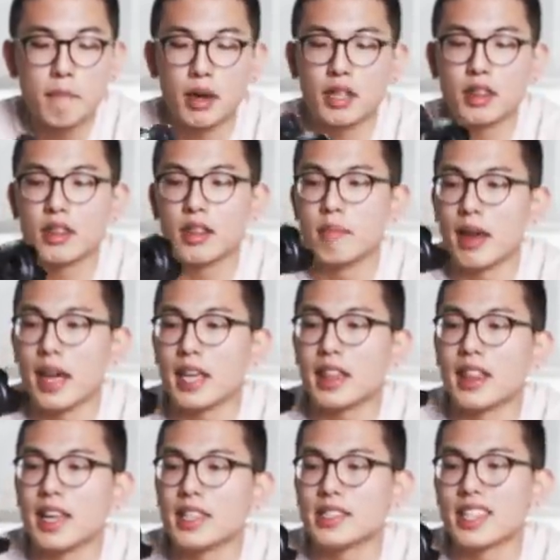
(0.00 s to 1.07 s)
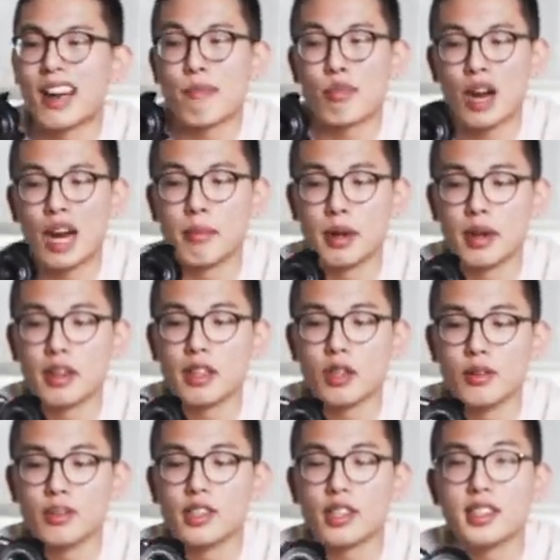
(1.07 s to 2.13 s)
But the main lens that I primarily
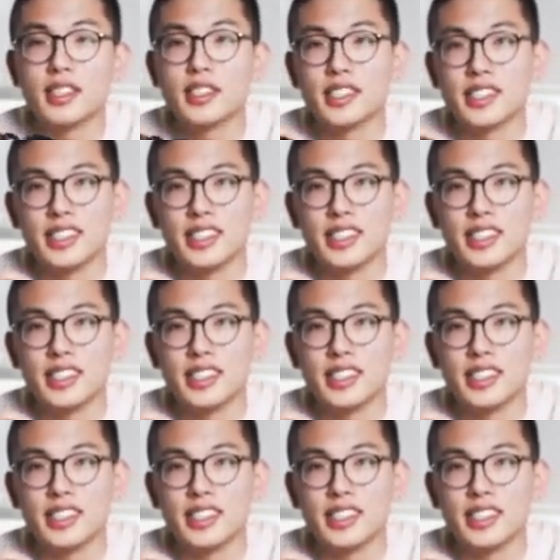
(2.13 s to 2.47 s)
use on this